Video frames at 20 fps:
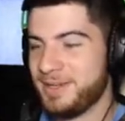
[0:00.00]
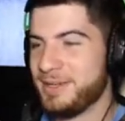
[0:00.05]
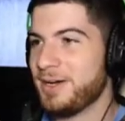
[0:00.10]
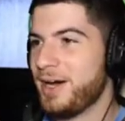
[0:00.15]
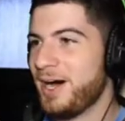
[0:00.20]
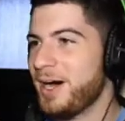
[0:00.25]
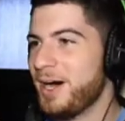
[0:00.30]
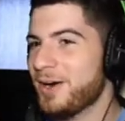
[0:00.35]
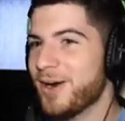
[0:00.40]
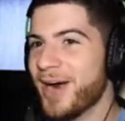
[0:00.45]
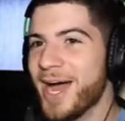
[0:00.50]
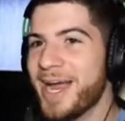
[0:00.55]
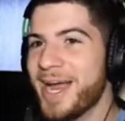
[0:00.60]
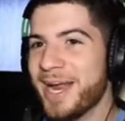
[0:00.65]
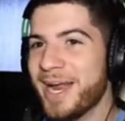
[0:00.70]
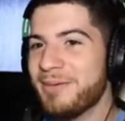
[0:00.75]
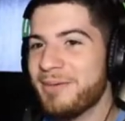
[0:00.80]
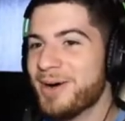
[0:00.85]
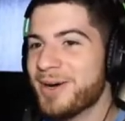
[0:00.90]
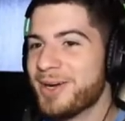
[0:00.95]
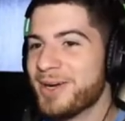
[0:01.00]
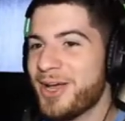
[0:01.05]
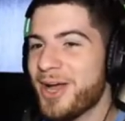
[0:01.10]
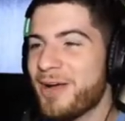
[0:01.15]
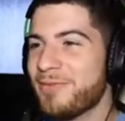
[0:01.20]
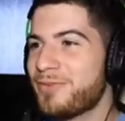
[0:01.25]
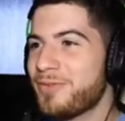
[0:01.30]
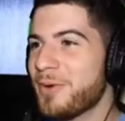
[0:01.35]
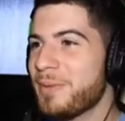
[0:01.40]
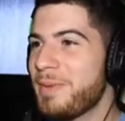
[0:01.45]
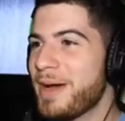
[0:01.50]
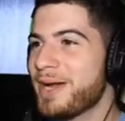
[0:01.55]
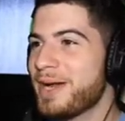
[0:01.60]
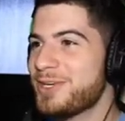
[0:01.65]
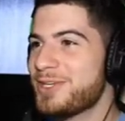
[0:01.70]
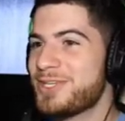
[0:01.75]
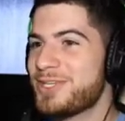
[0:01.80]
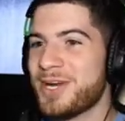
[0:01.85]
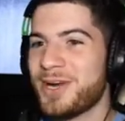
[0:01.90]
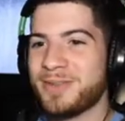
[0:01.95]
Alright, I'm already off to a better
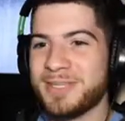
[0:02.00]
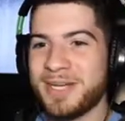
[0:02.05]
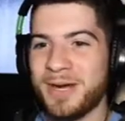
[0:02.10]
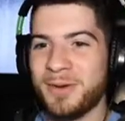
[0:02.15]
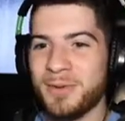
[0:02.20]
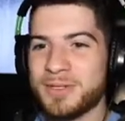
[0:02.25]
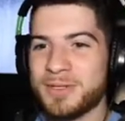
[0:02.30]
start than I was